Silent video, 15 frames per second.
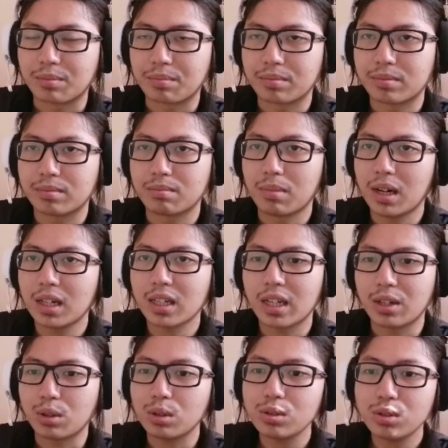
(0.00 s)
Bah can
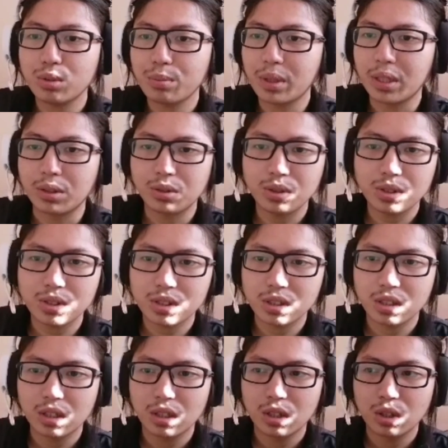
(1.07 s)
also be used
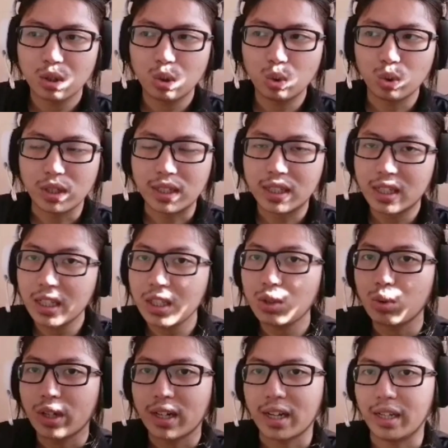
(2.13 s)
to agree to
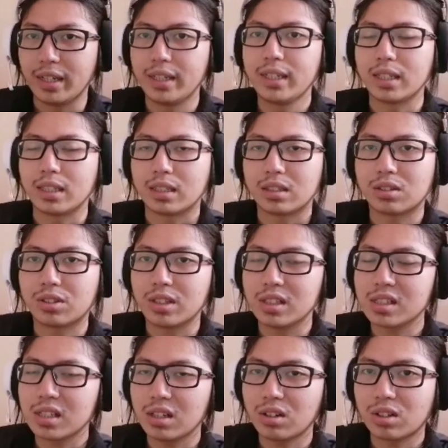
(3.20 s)
an idea or
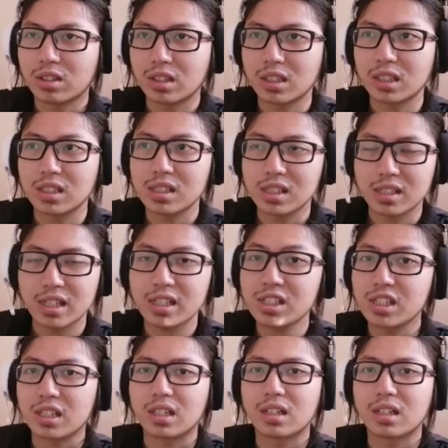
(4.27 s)
a suggestion.